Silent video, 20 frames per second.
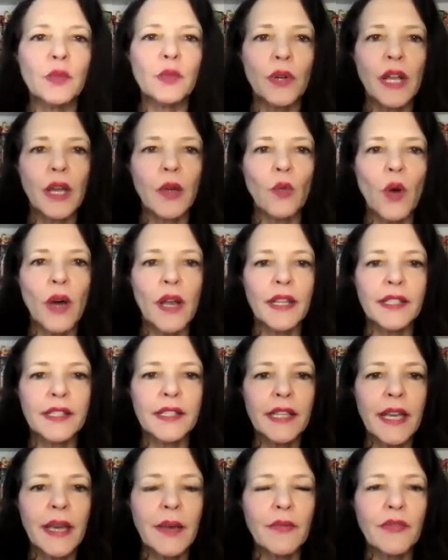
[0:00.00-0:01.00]
is what I wanted
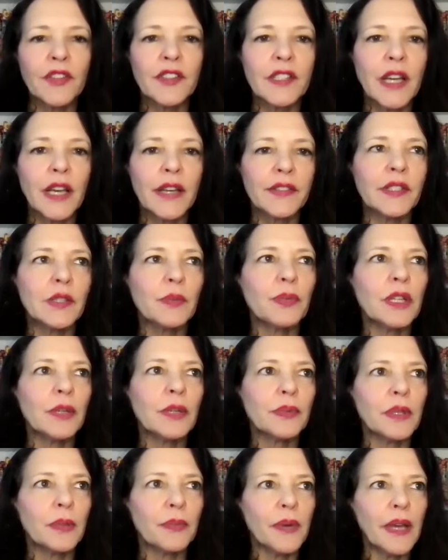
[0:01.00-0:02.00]
to emphasize to
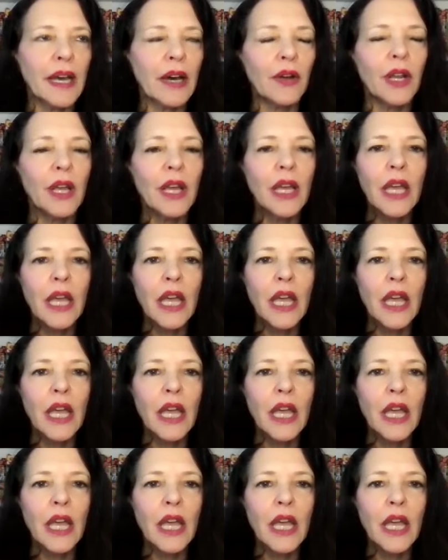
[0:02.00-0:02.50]
people about.